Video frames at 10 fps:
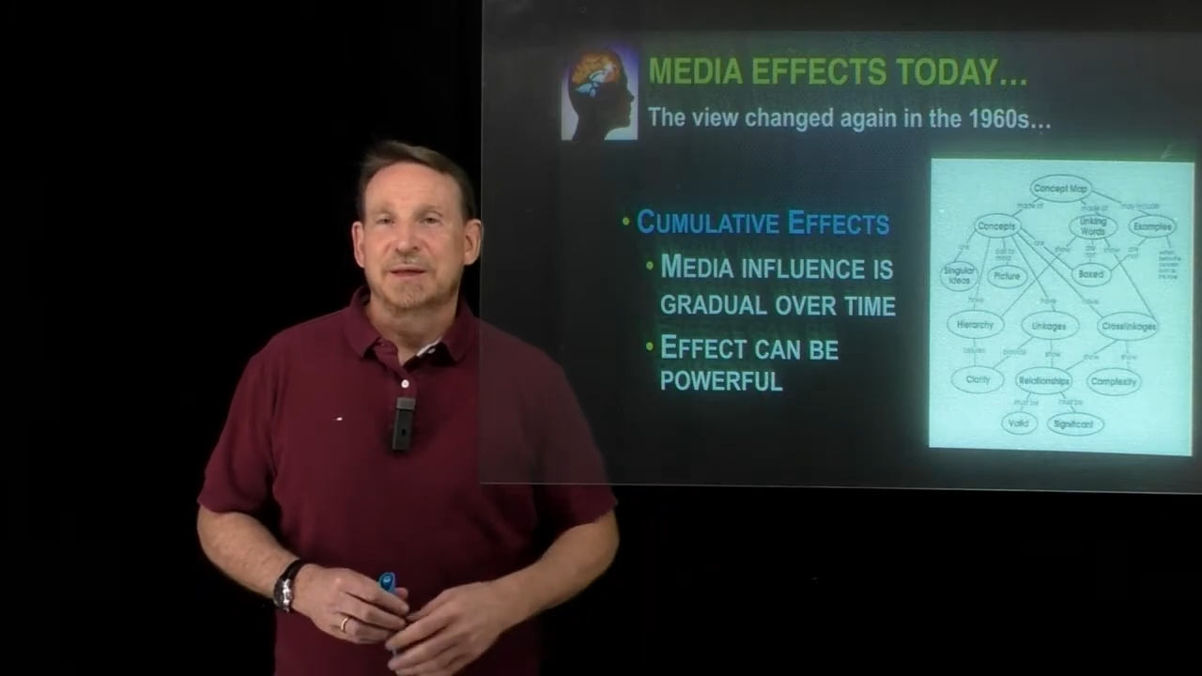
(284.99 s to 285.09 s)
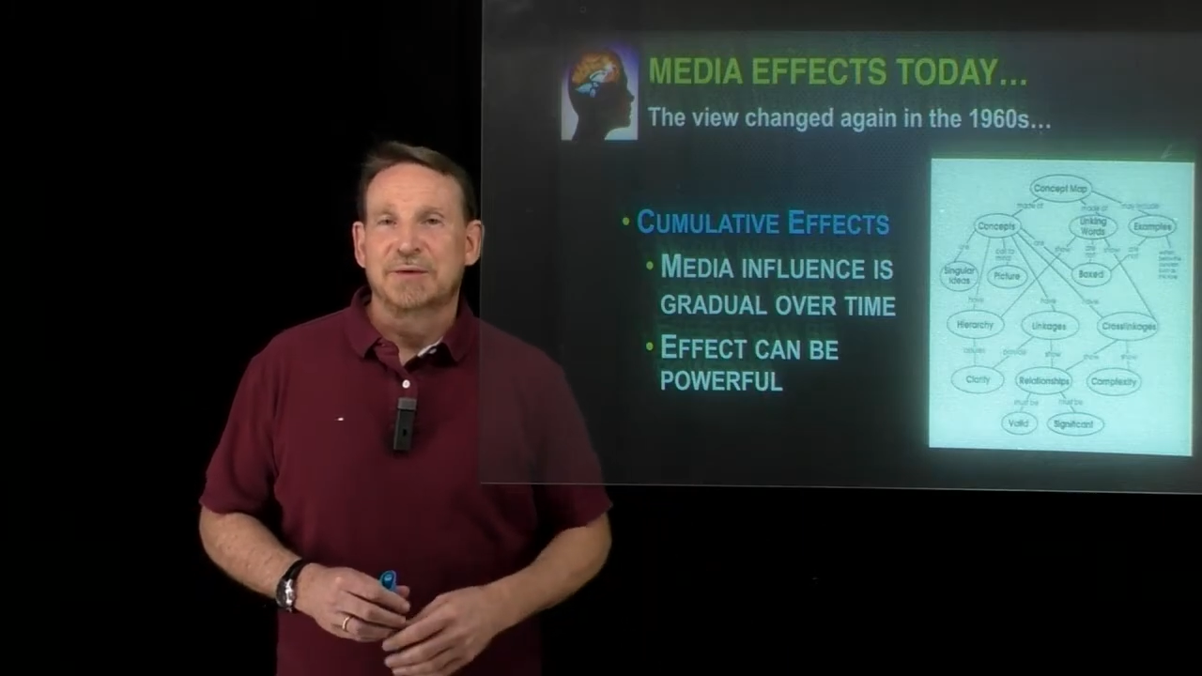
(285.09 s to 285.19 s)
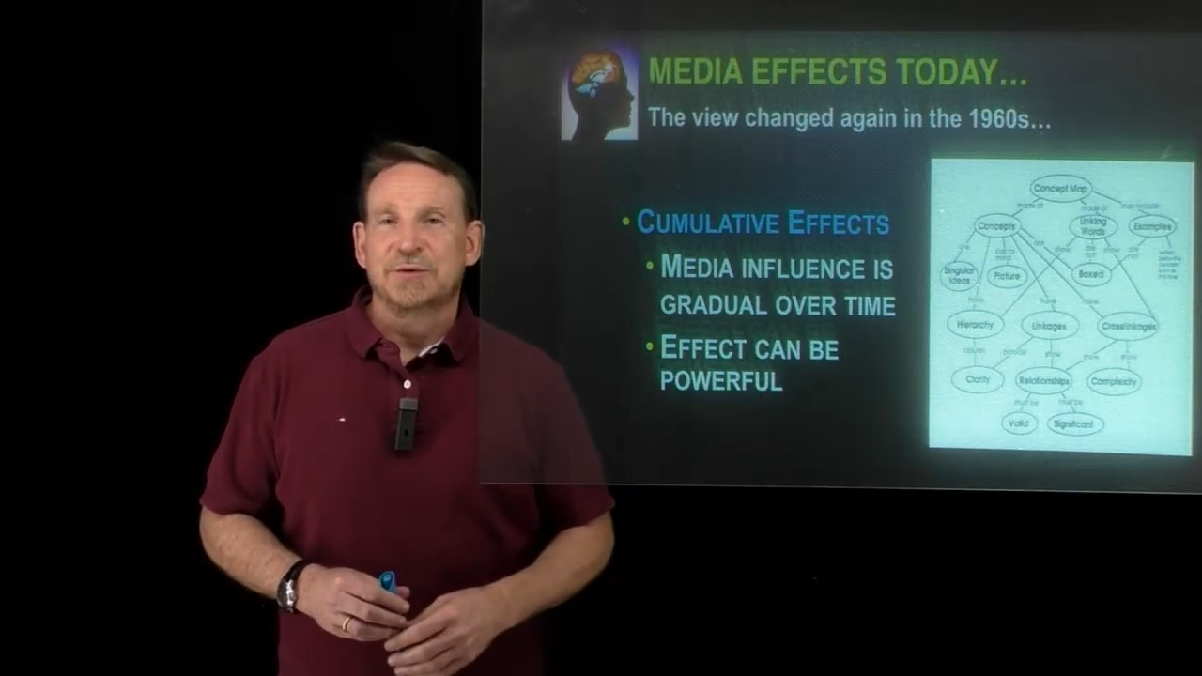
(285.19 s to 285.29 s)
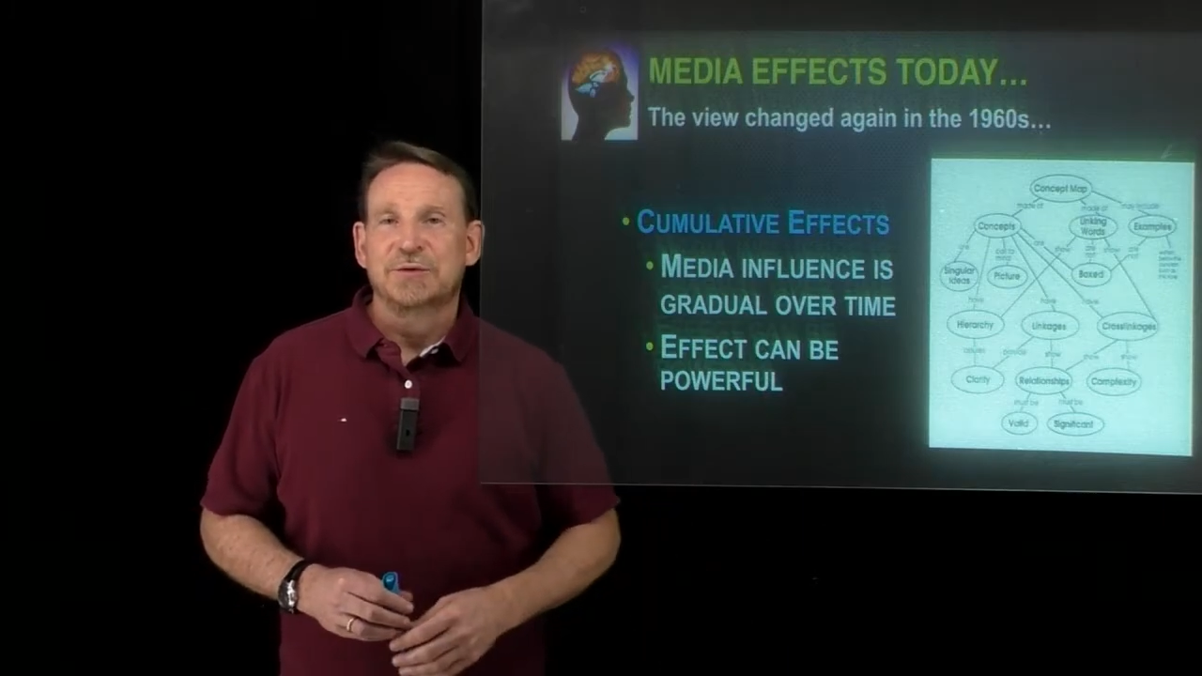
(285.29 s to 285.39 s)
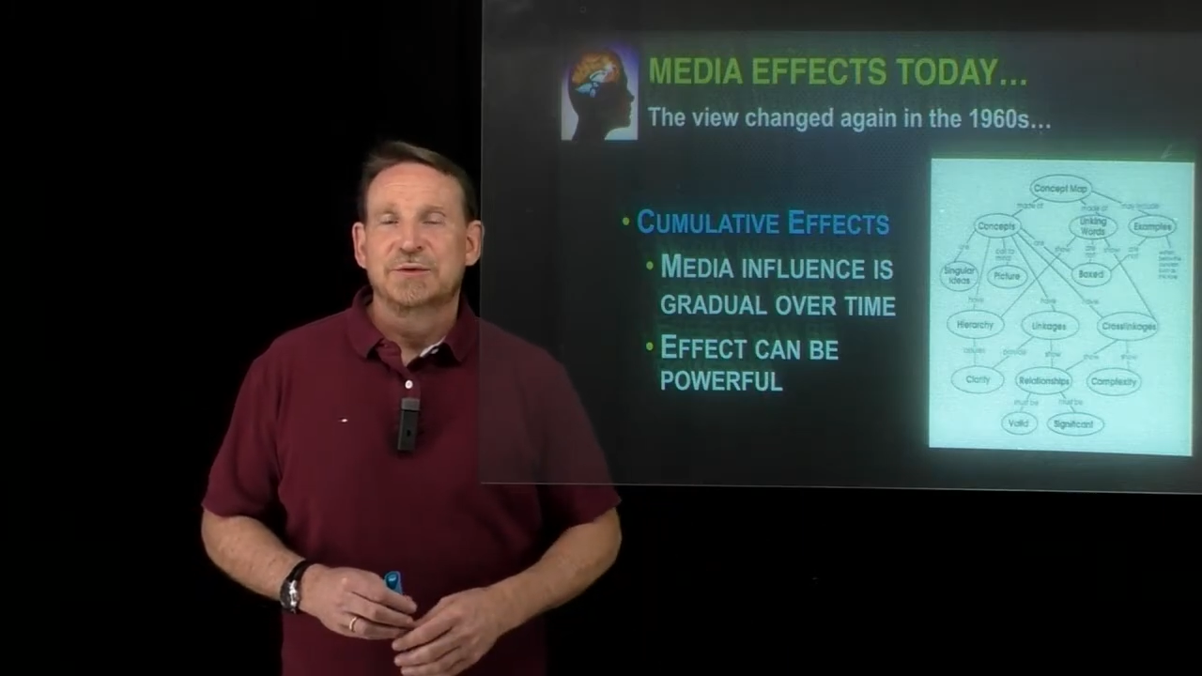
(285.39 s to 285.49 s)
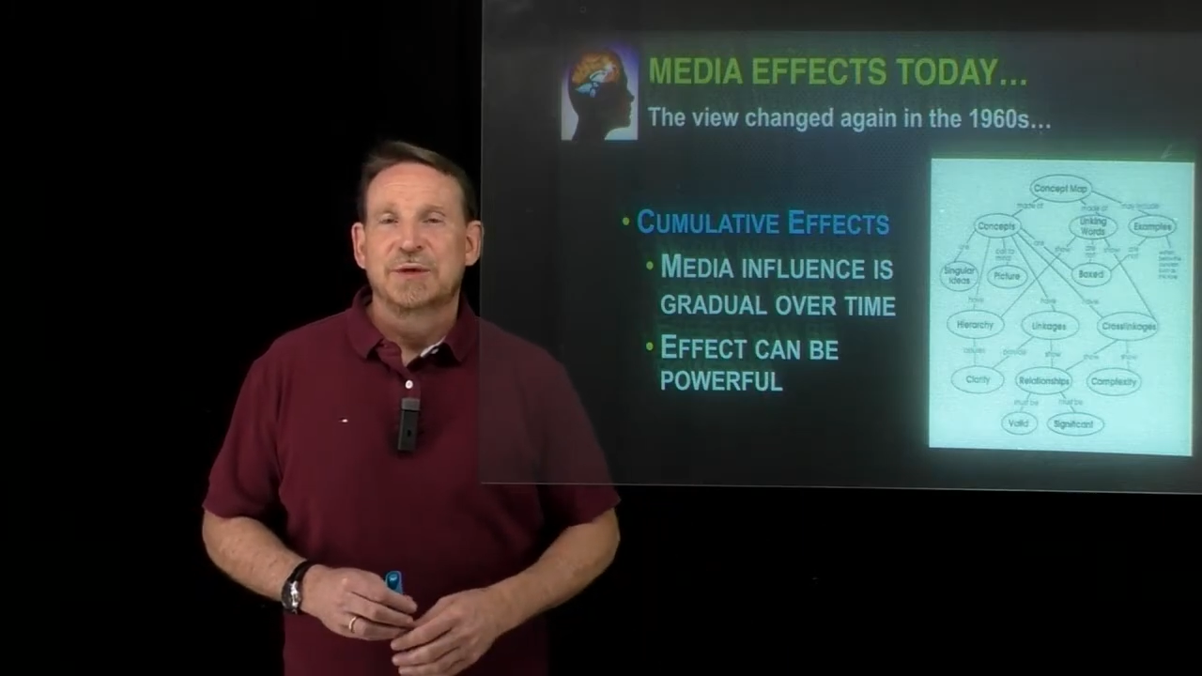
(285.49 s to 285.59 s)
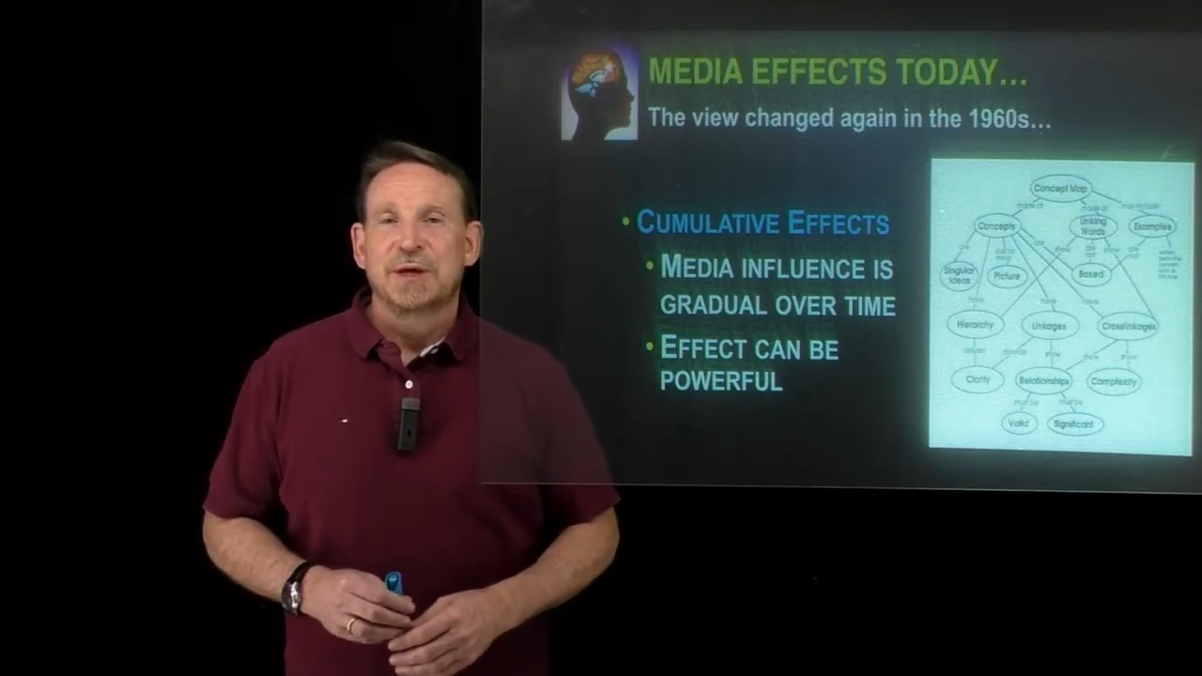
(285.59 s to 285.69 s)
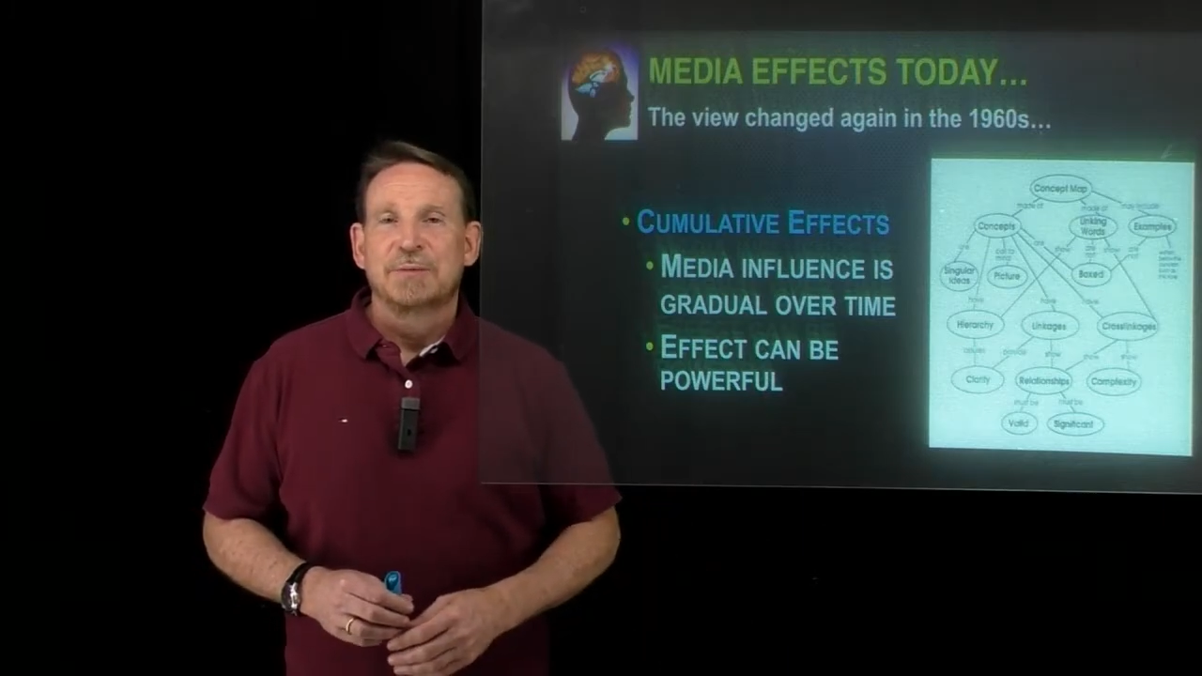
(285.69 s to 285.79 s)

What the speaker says: leaders,